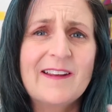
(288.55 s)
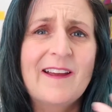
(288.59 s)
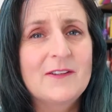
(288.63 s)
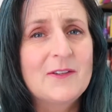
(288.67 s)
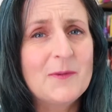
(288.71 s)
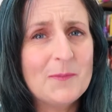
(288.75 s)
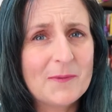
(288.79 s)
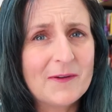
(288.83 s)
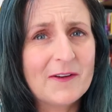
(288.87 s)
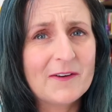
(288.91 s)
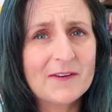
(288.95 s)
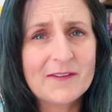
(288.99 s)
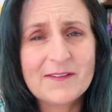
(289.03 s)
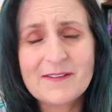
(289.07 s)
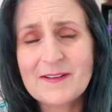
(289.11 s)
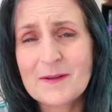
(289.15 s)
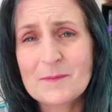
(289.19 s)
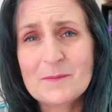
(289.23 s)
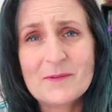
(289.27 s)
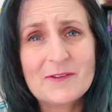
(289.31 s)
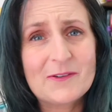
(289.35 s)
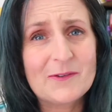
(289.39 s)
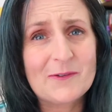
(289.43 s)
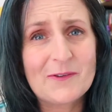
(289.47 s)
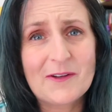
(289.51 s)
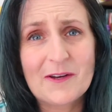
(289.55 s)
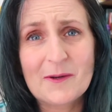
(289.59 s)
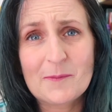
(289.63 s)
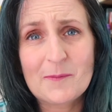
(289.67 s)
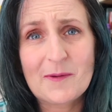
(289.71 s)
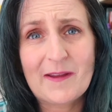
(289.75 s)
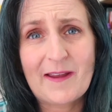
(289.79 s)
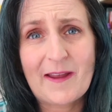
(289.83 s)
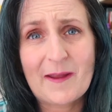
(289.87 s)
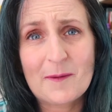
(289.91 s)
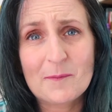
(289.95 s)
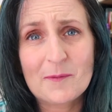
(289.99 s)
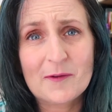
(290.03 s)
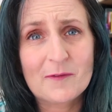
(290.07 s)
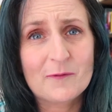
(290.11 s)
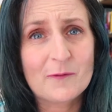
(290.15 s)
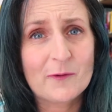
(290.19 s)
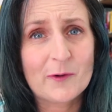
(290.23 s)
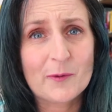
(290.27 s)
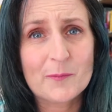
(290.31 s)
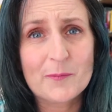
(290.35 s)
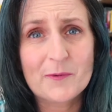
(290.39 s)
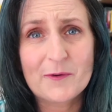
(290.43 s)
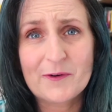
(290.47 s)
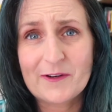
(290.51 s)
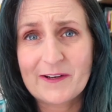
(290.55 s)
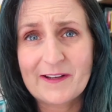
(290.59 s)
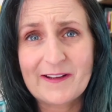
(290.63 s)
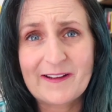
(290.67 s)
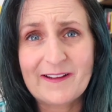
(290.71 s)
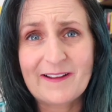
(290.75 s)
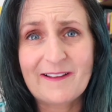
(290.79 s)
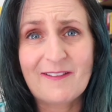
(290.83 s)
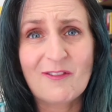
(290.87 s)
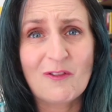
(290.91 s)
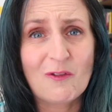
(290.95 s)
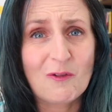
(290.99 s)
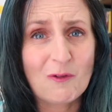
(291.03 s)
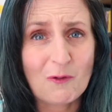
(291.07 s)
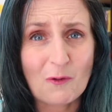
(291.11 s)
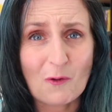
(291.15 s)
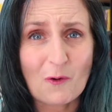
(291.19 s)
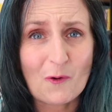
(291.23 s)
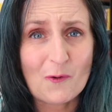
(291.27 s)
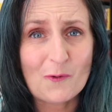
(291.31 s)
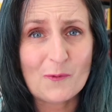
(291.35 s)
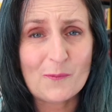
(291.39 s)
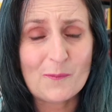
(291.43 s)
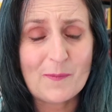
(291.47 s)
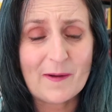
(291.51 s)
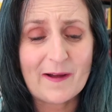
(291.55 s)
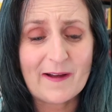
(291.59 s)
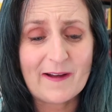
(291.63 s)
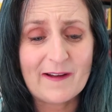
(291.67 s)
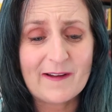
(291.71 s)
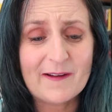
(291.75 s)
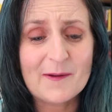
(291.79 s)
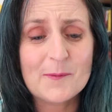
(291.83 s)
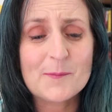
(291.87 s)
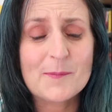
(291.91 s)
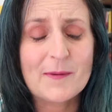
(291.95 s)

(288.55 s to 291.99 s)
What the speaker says: To be honest, I'm still gonna be aiming for a pretty low bar,